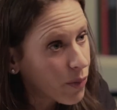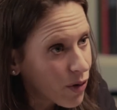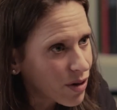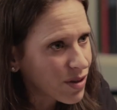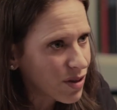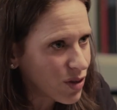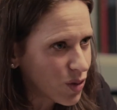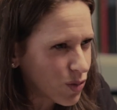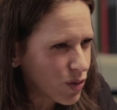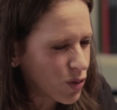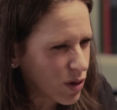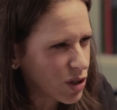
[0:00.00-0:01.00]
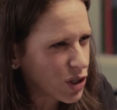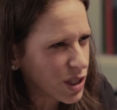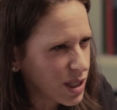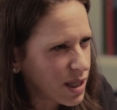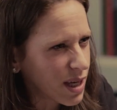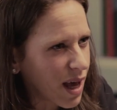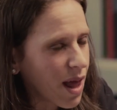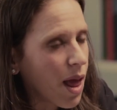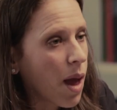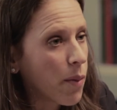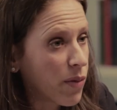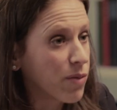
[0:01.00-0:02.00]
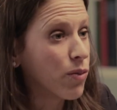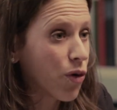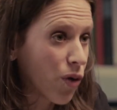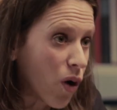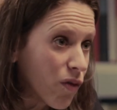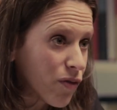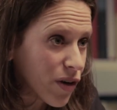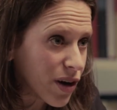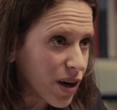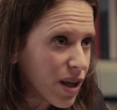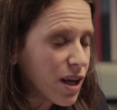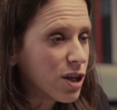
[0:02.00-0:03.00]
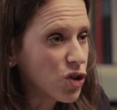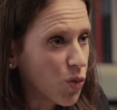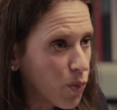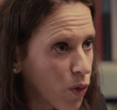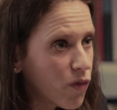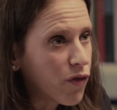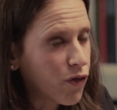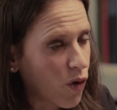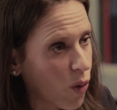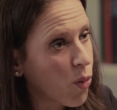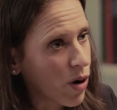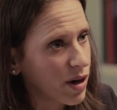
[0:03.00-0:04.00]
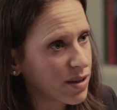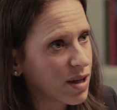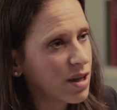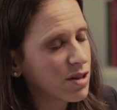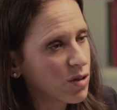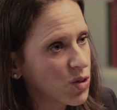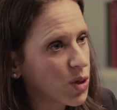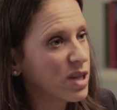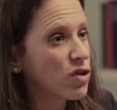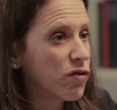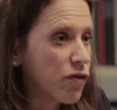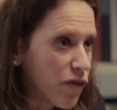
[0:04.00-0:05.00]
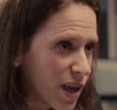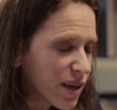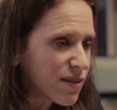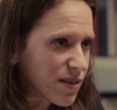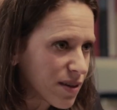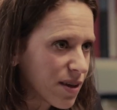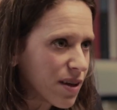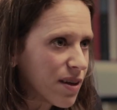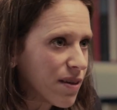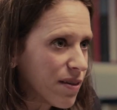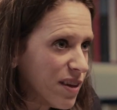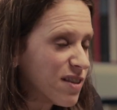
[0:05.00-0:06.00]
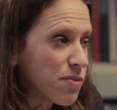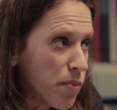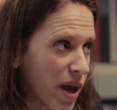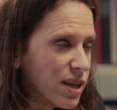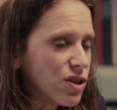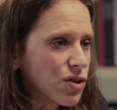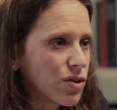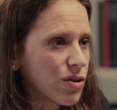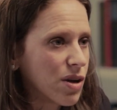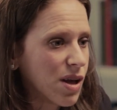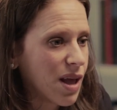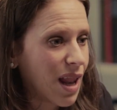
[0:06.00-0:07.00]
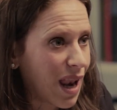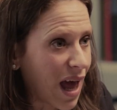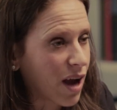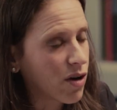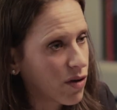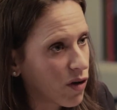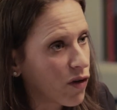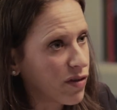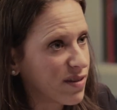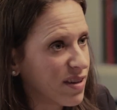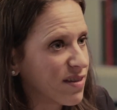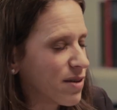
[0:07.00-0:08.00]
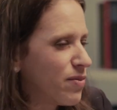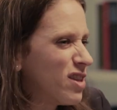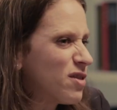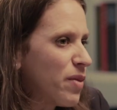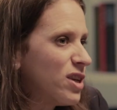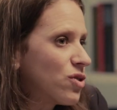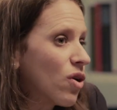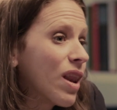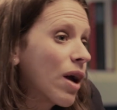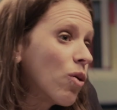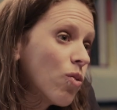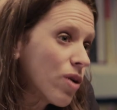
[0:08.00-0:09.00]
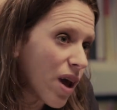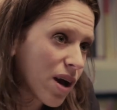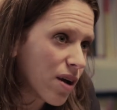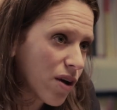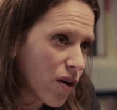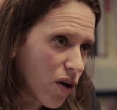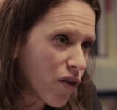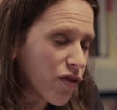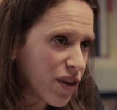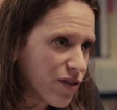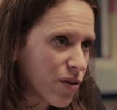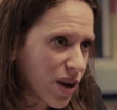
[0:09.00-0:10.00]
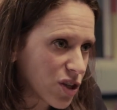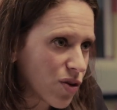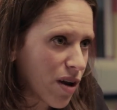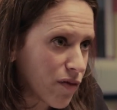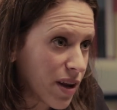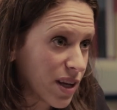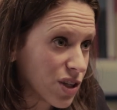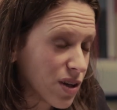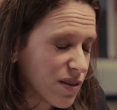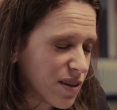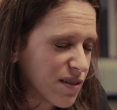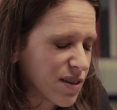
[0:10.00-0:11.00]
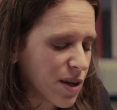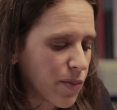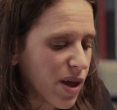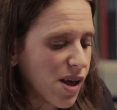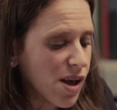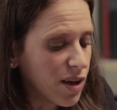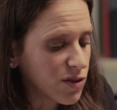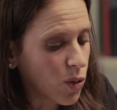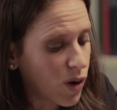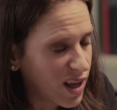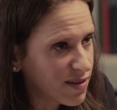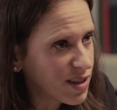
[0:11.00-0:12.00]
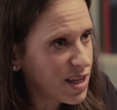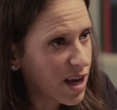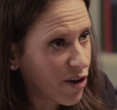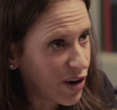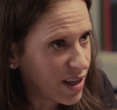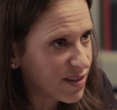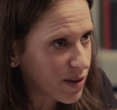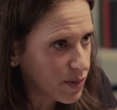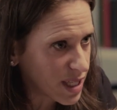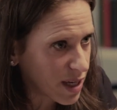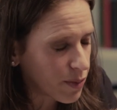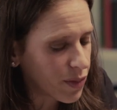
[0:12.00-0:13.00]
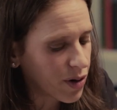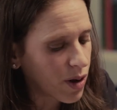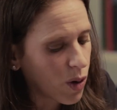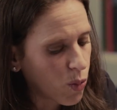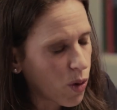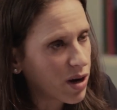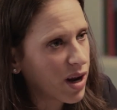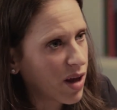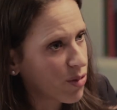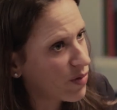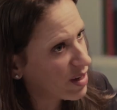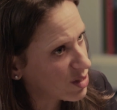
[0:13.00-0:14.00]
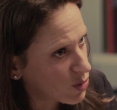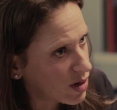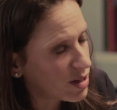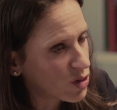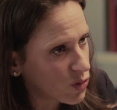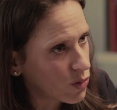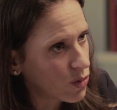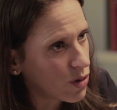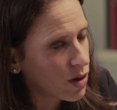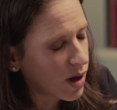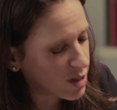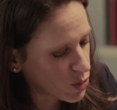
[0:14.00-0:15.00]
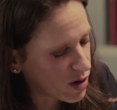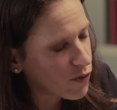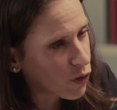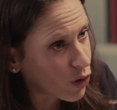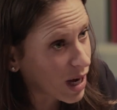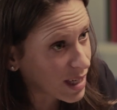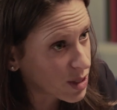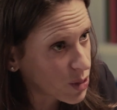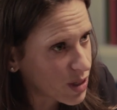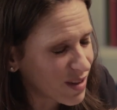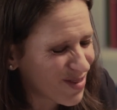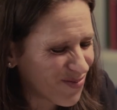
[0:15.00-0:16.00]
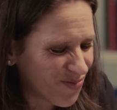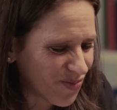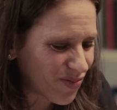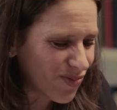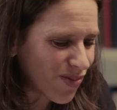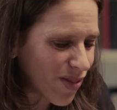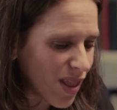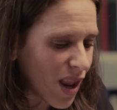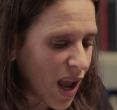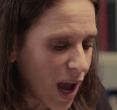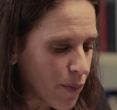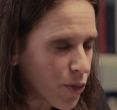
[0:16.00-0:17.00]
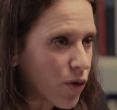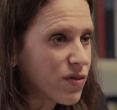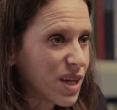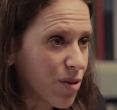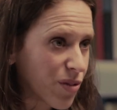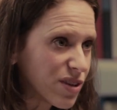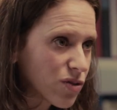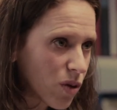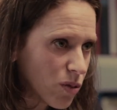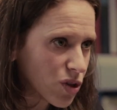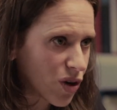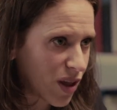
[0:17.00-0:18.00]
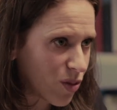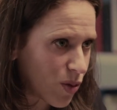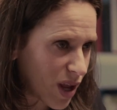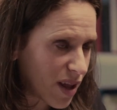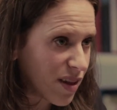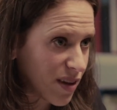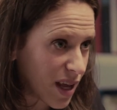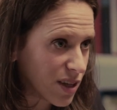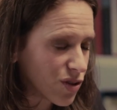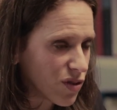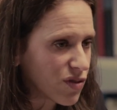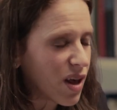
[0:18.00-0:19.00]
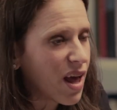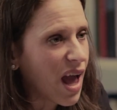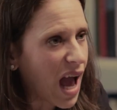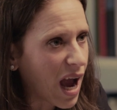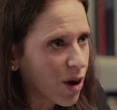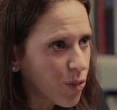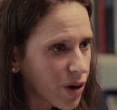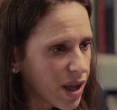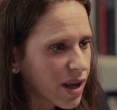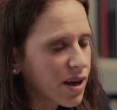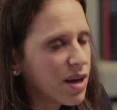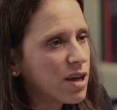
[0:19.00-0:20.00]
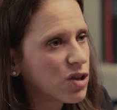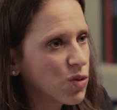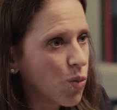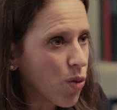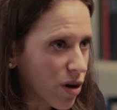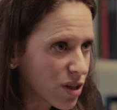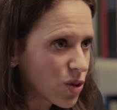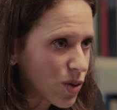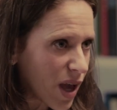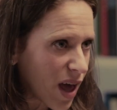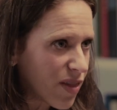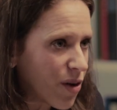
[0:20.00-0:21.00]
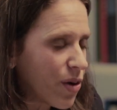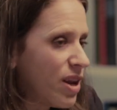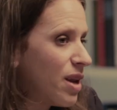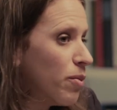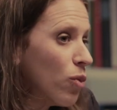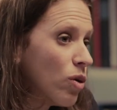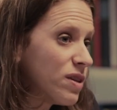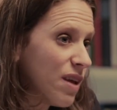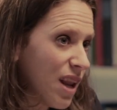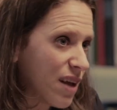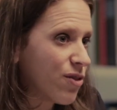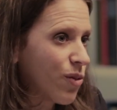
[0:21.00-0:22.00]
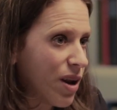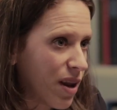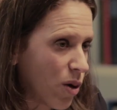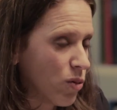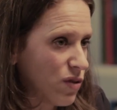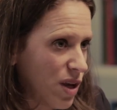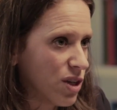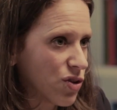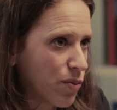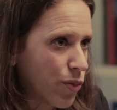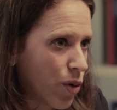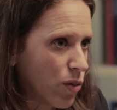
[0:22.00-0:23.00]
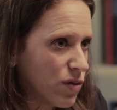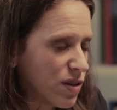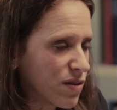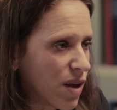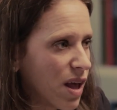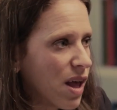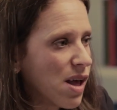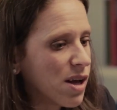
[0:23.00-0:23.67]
support to, to Argentina, but moreover to move forward to try to fix this major lack of a system, this major laguna of the international financial system. So last year in September, one hundred twenty-two and twenty-four countries approved a resolution at the United Nations agreeing to work together in a multilateral negotiation process